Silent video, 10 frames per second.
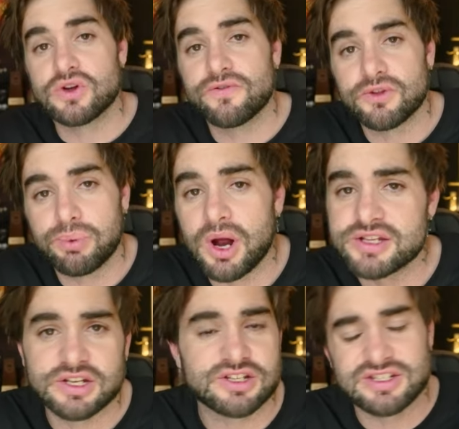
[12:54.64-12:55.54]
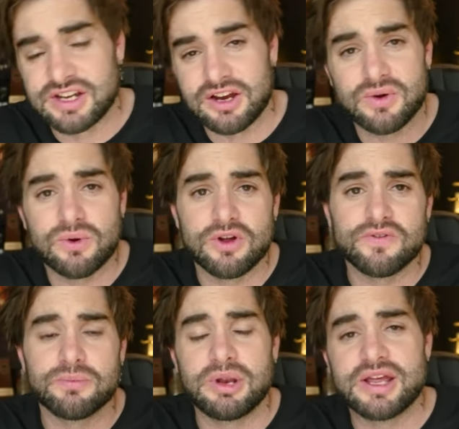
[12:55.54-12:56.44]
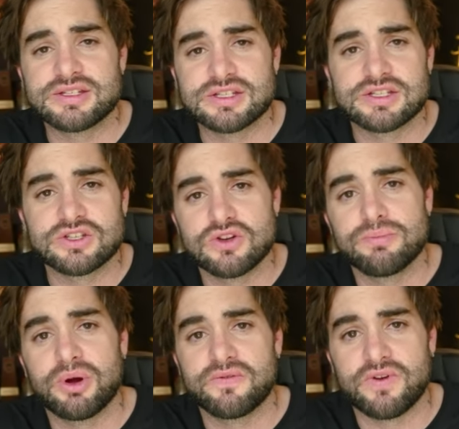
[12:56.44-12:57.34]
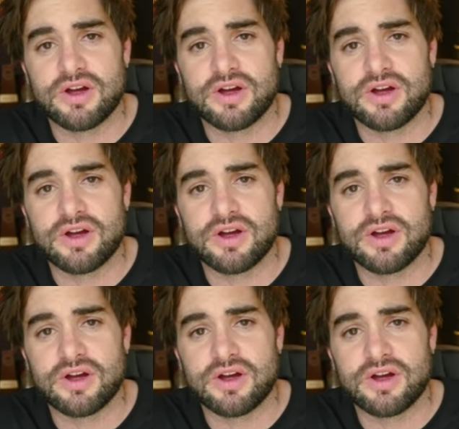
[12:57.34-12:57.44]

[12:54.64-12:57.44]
for the price, because it's kind of all over the place, it's 2.5